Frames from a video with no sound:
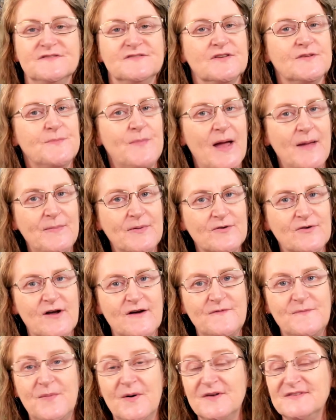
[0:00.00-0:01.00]
So the
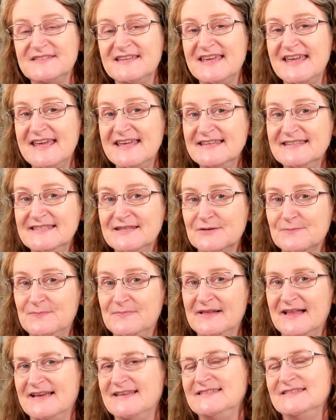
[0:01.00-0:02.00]
Papercraft Posse is the
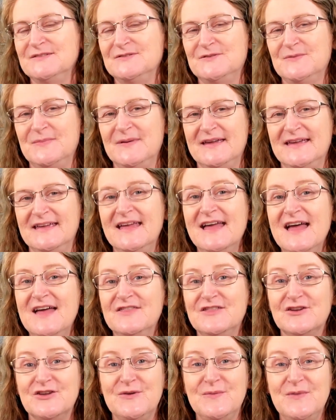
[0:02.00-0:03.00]
place to be,
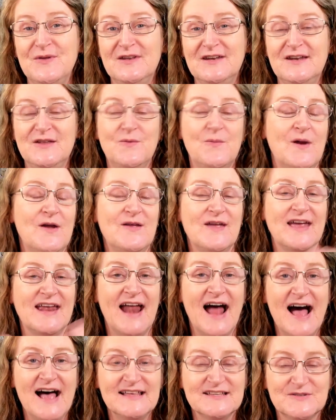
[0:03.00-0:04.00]
the community where you can
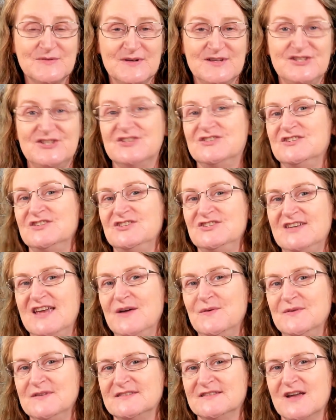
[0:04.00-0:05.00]
ask questions and share
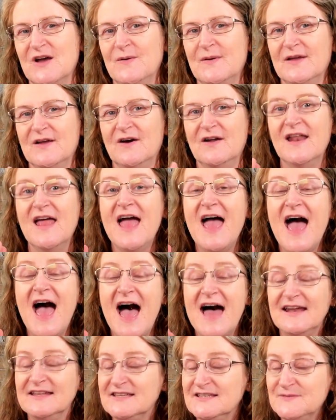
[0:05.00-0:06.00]
what's going on.
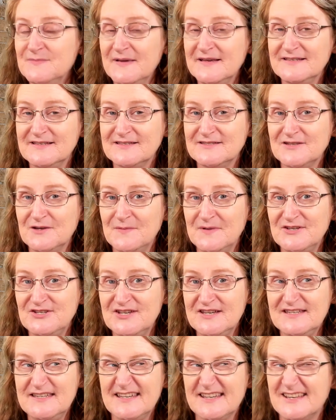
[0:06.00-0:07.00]
And it just makes it so much
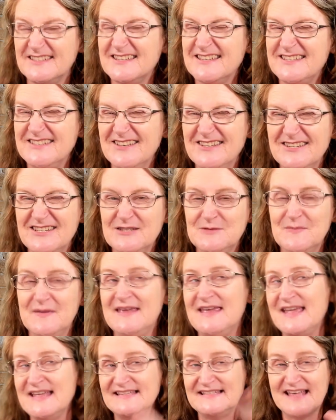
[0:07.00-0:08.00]
easier, because it's not just
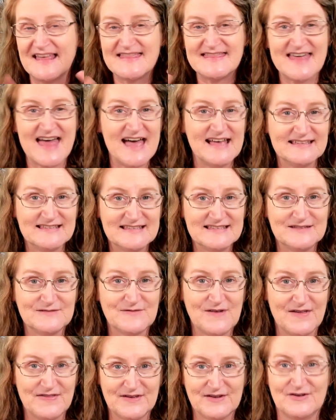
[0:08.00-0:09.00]
me, it's thousands of
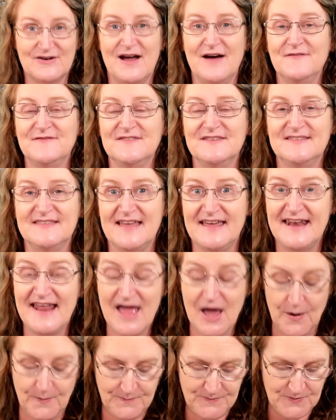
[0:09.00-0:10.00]
other crafters there to
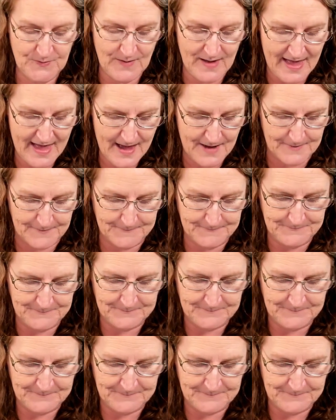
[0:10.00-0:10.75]
help you out.